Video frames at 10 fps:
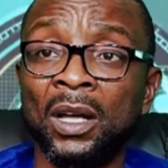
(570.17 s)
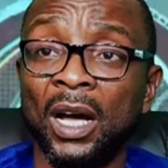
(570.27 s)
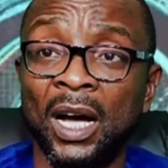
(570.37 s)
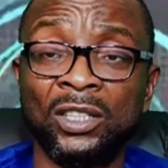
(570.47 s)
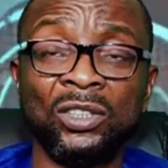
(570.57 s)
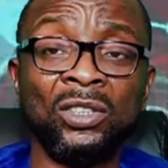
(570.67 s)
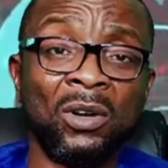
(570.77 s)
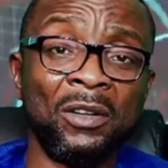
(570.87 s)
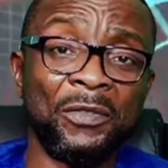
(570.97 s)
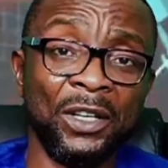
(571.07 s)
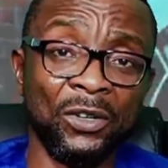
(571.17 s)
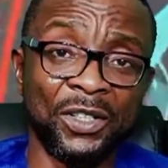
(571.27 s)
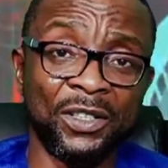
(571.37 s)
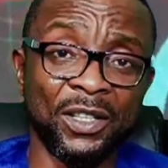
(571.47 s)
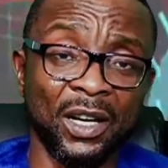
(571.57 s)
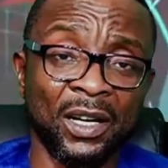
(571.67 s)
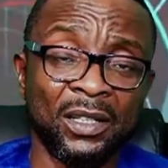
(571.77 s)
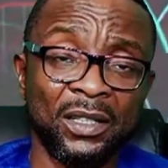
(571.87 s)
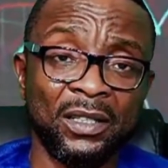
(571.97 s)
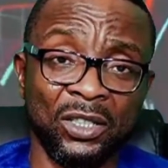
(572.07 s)
And do you know one thing, Osita? Do
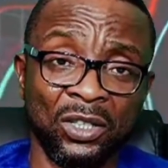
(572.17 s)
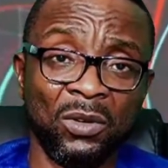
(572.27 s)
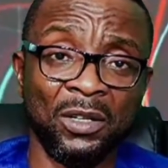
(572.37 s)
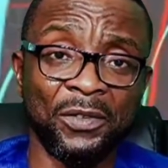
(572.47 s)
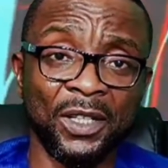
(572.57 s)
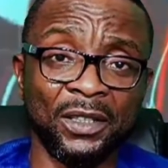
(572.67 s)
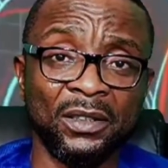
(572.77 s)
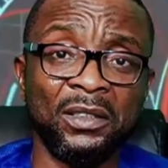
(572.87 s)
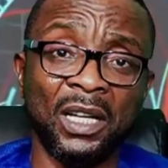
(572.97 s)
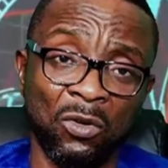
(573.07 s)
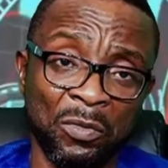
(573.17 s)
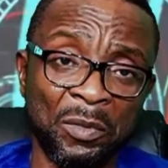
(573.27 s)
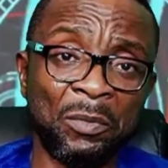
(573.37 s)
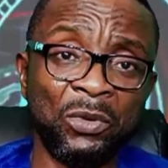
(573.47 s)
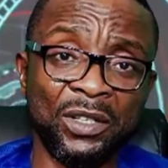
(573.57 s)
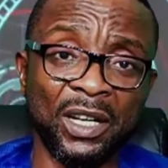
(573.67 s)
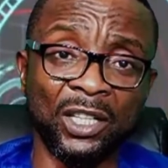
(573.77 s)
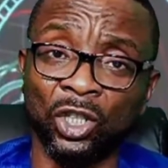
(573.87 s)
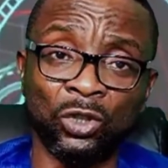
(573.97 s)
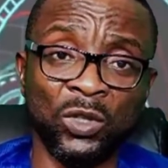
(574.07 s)
you know one thing? There will be people in that church who
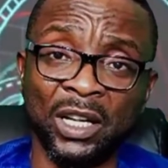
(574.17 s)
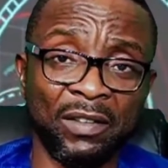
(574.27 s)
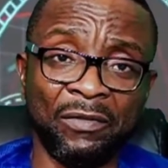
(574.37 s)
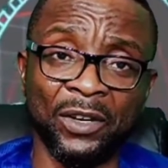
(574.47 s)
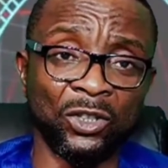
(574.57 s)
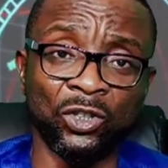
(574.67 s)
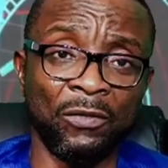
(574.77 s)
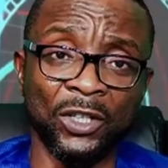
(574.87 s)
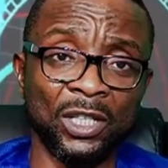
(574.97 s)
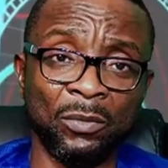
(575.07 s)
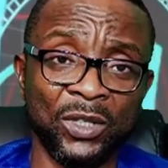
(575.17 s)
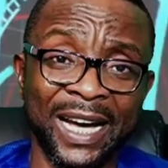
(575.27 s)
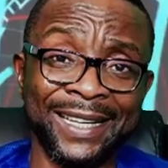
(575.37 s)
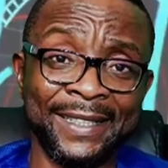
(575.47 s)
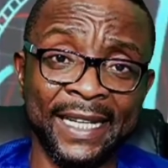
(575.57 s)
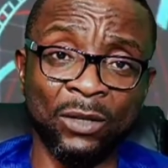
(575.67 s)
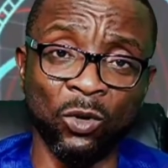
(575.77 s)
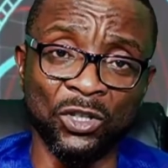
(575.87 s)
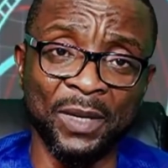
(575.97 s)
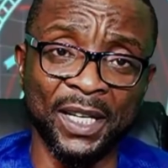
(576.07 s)
never felt comfortable that day was making
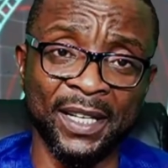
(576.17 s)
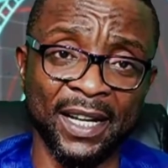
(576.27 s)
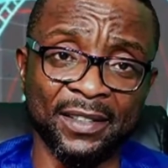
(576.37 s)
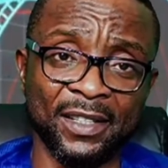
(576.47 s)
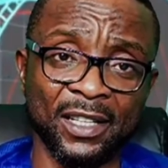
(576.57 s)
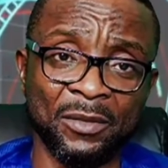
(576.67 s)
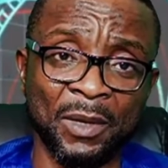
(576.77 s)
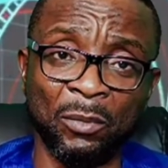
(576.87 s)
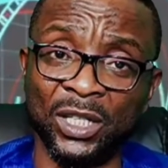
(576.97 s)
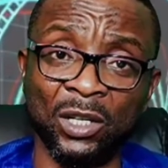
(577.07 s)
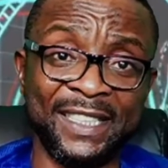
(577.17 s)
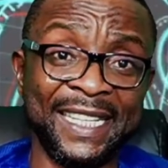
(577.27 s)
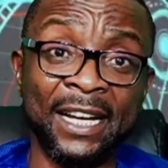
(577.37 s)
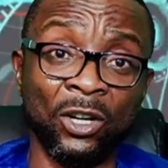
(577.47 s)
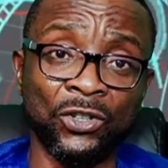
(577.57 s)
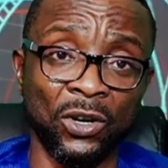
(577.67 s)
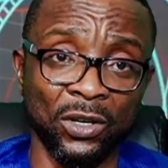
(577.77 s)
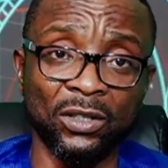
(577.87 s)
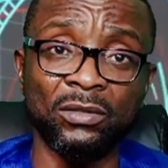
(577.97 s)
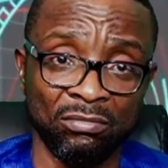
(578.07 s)
that statement, but they would dare not talk,
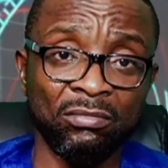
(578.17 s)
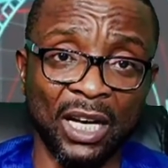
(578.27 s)
as usual.